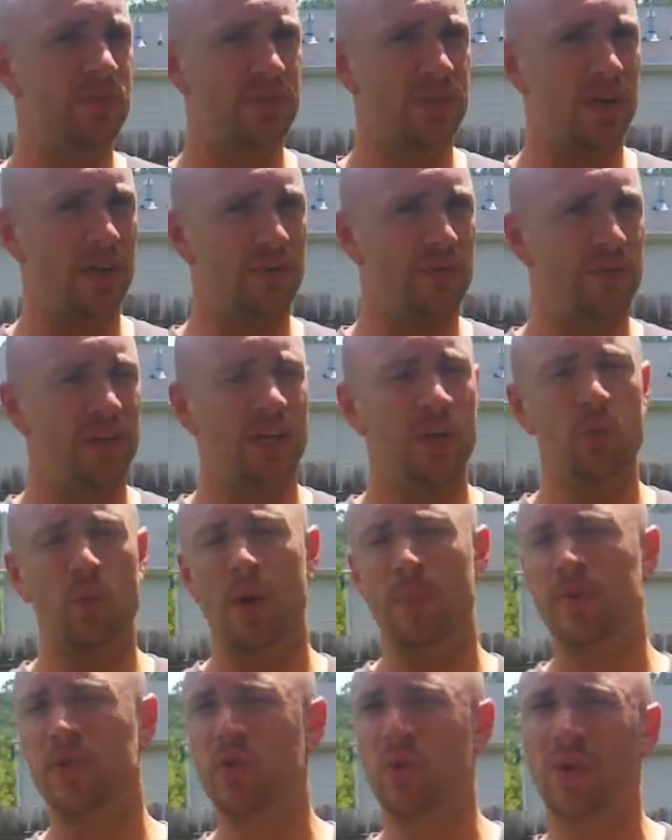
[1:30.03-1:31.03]
stuff,
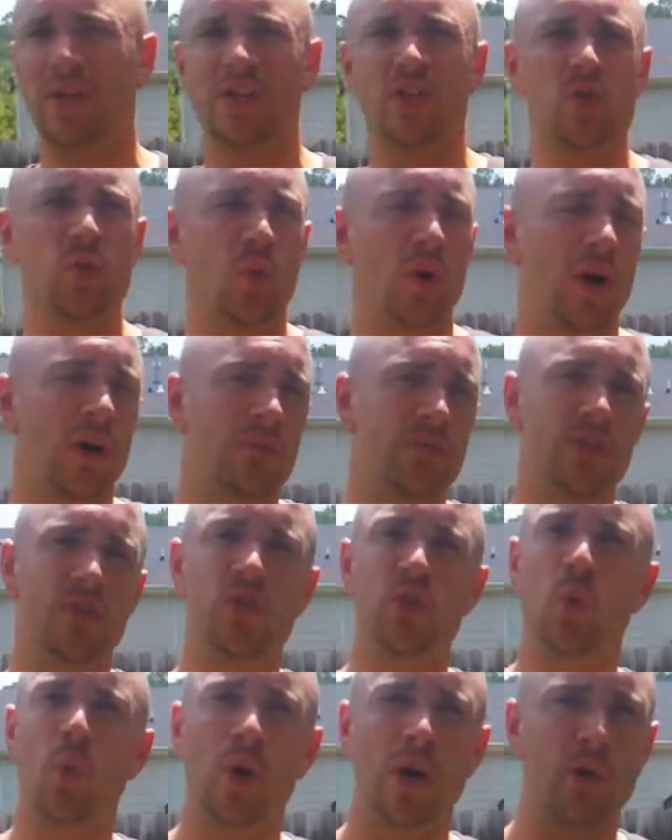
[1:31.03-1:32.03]
anywhere between 12
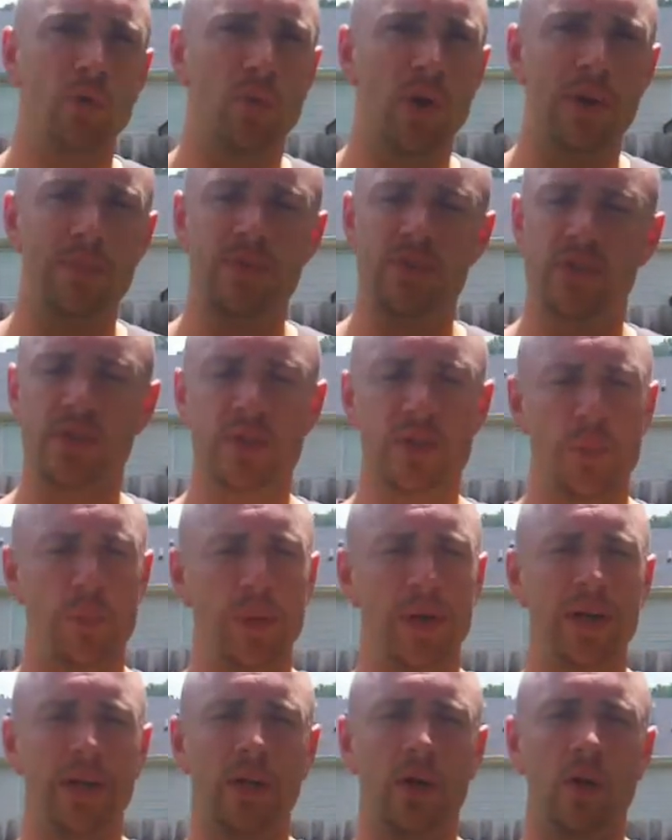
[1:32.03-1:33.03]
to 20 reps, just
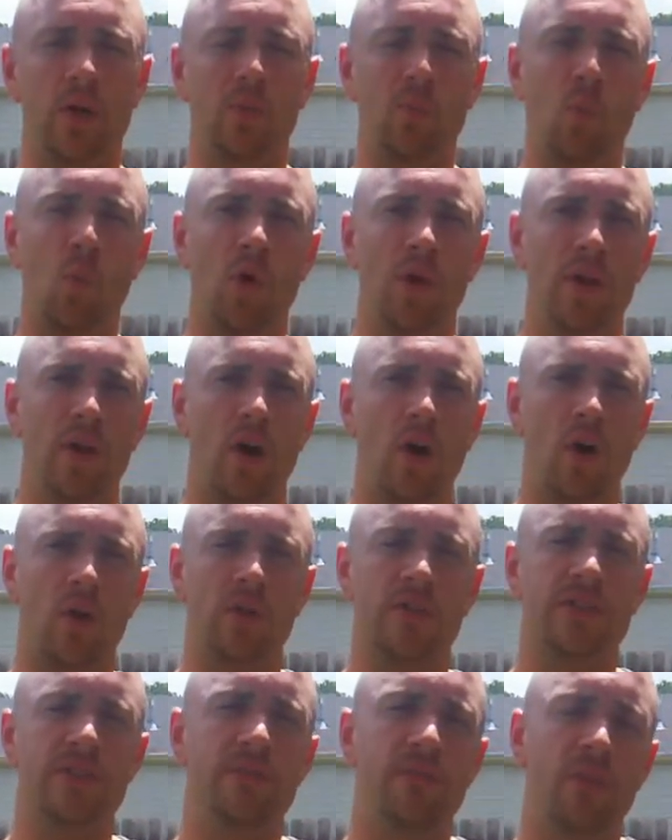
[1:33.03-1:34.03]
depending on what
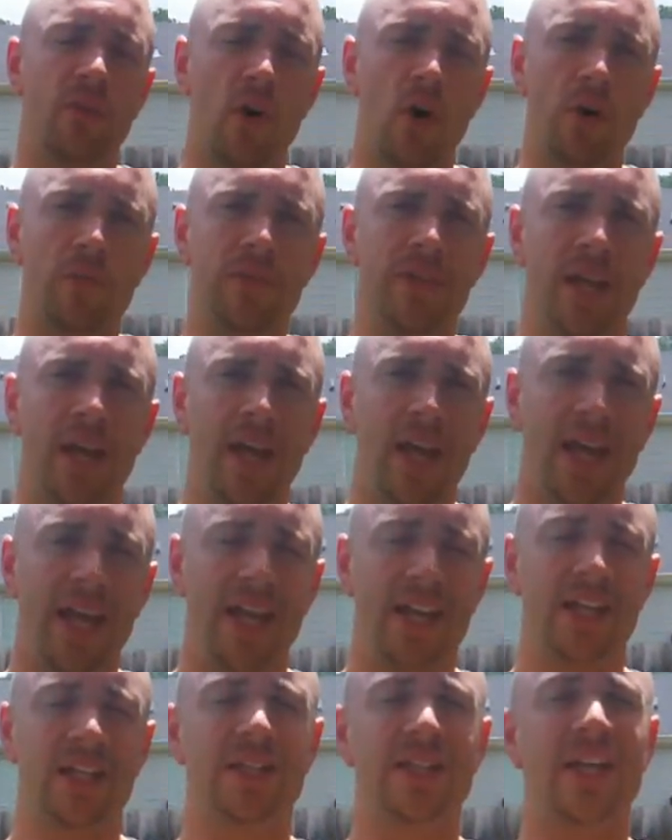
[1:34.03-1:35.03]
all is involved. And a